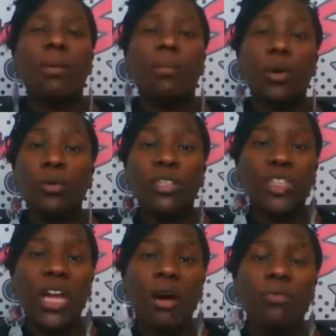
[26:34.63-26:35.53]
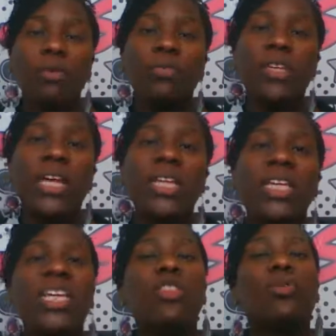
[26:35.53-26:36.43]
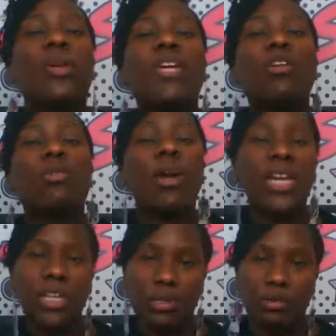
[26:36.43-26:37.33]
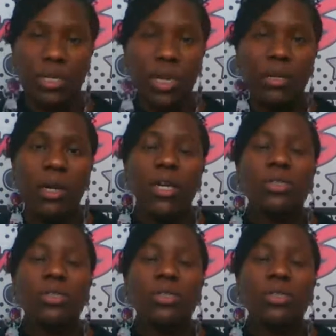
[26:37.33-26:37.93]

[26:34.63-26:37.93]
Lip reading: brokerage account from Fidelity through a credit union.